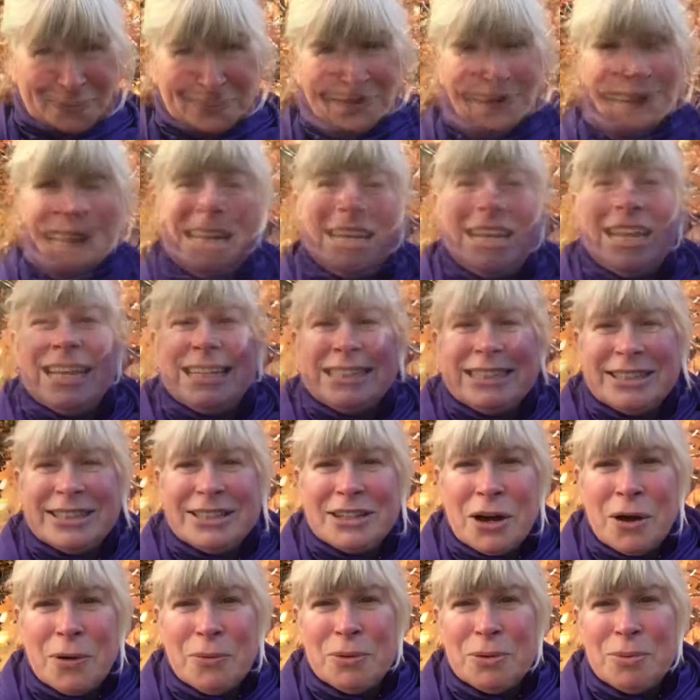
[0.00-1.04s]
Let's
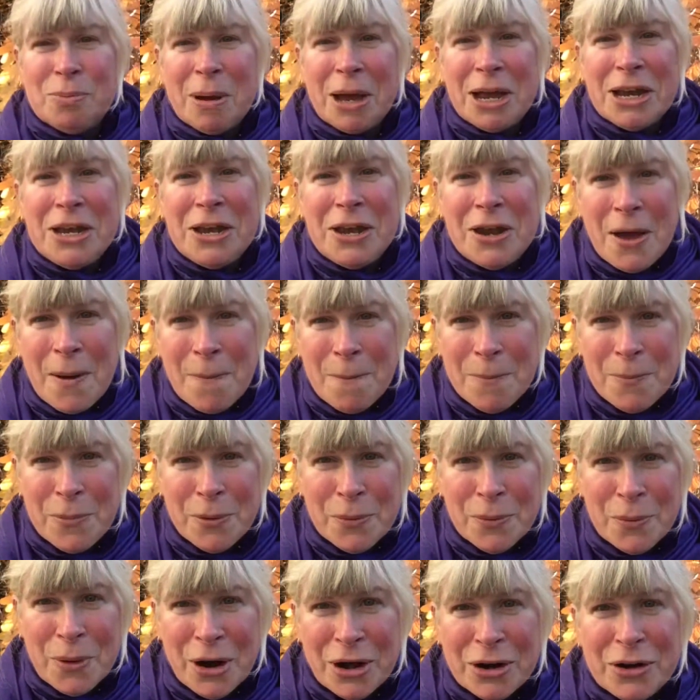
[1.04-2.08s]
start with my number
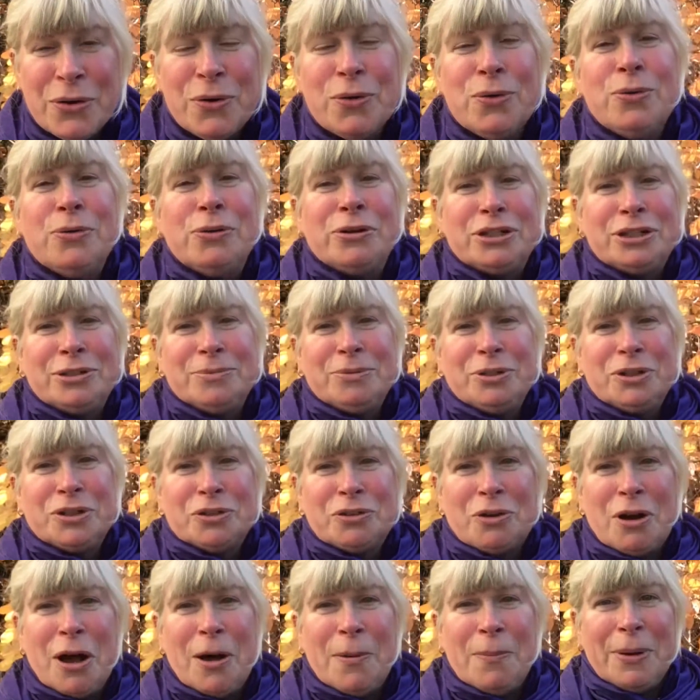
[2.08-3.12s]
1 autumn
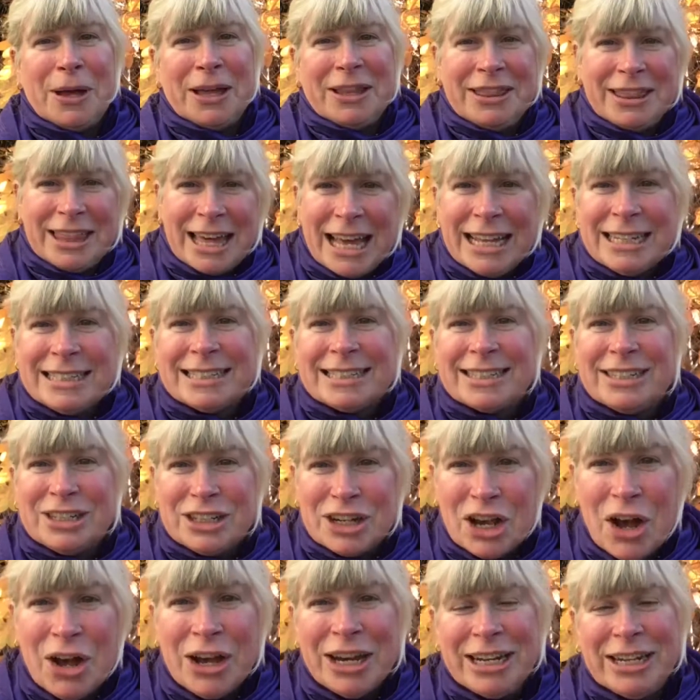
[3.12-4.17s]
shrub, and that's
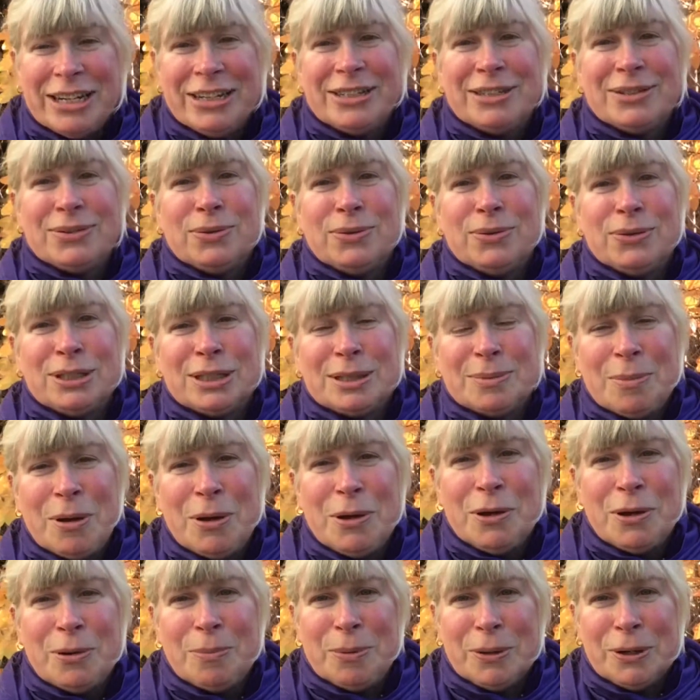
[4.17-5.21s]
Cotinus or
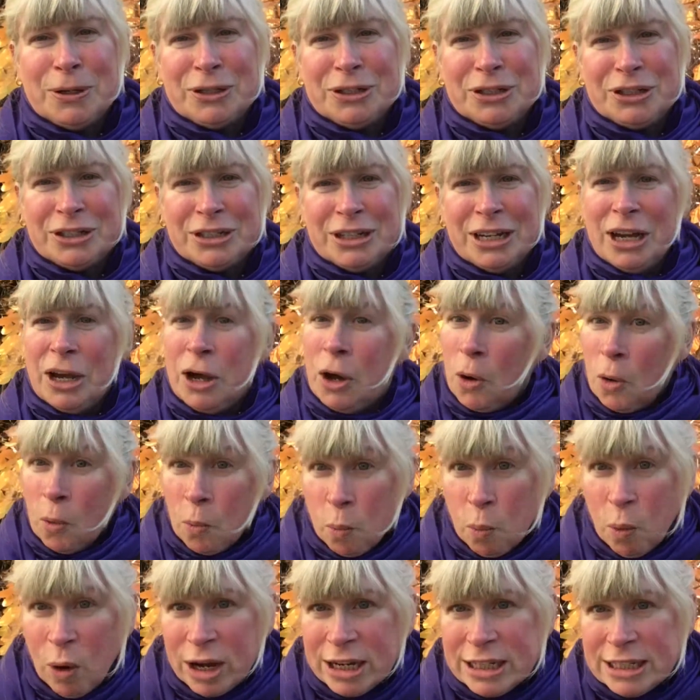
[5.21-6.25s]
smokebush.
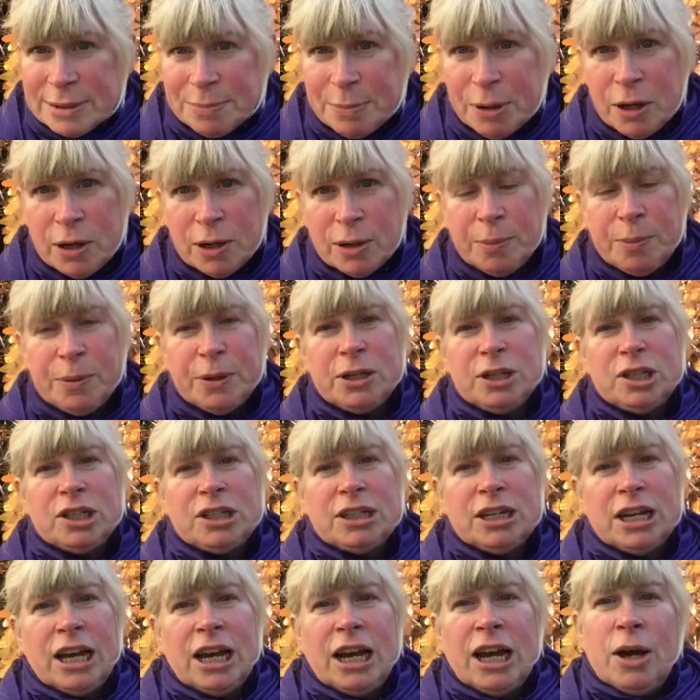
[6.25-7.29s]
Why smokebush?
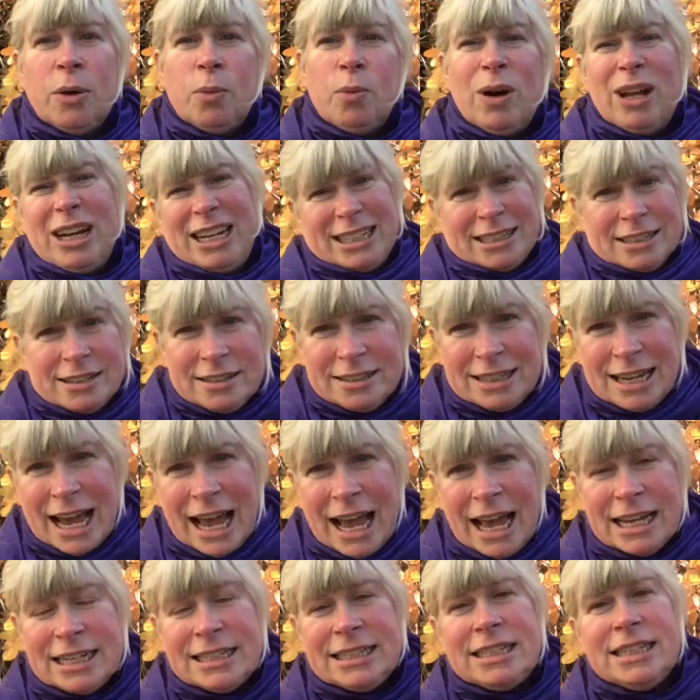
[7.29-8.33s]
Well, it's because it
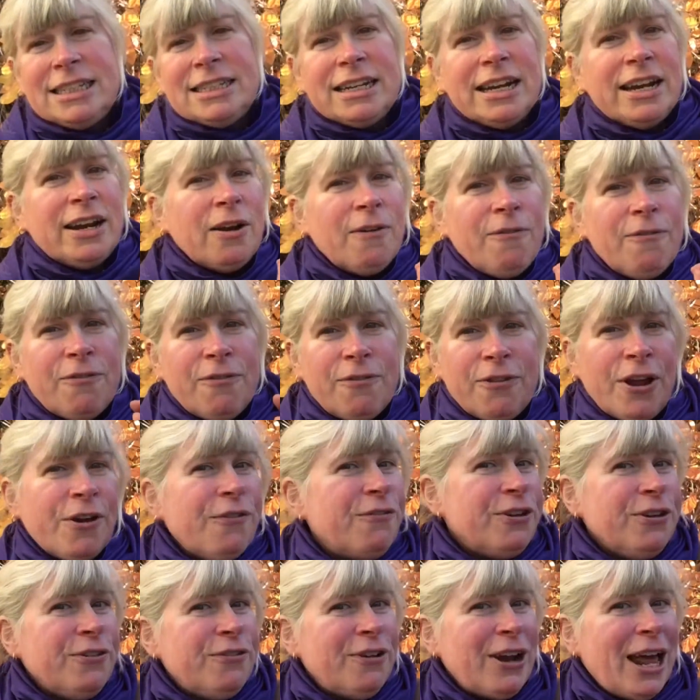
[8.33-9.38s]
has these little
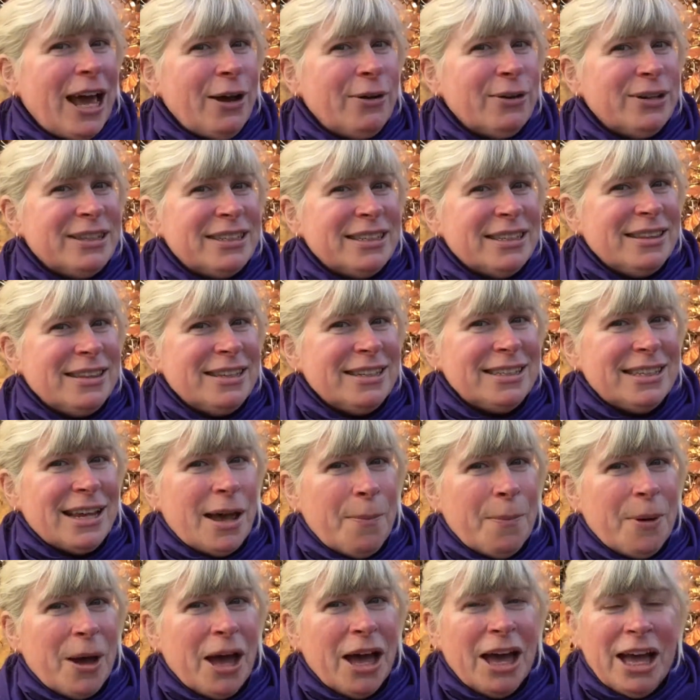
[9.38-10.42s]
fluffy flowers in the
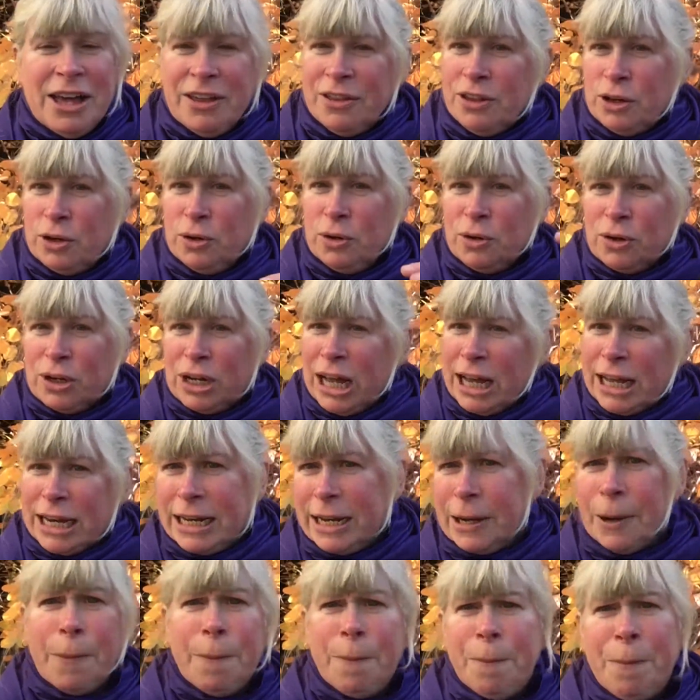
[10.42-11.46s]
summer that look like
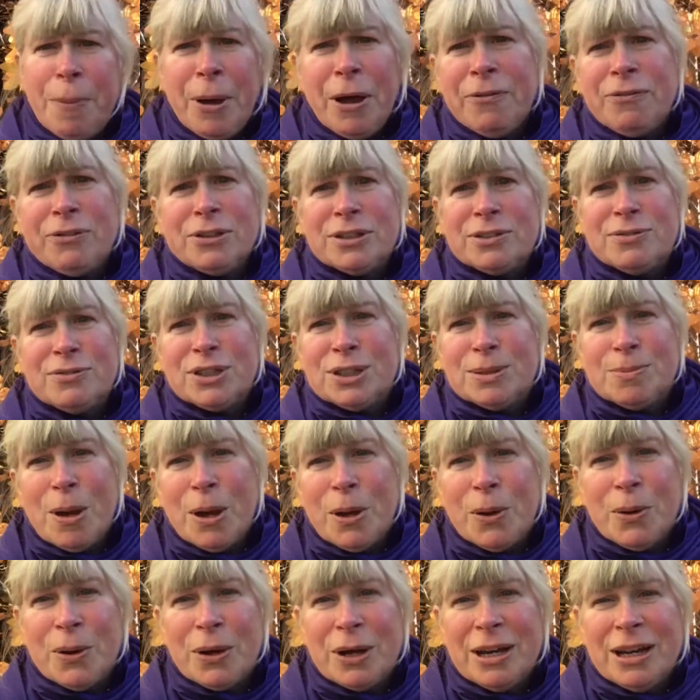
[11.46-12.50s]
little puffs of
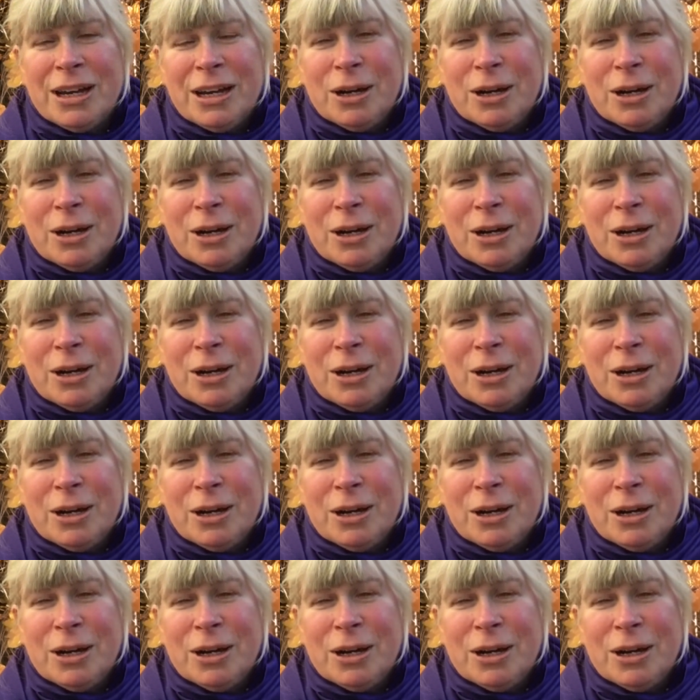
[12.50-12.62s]
smoke.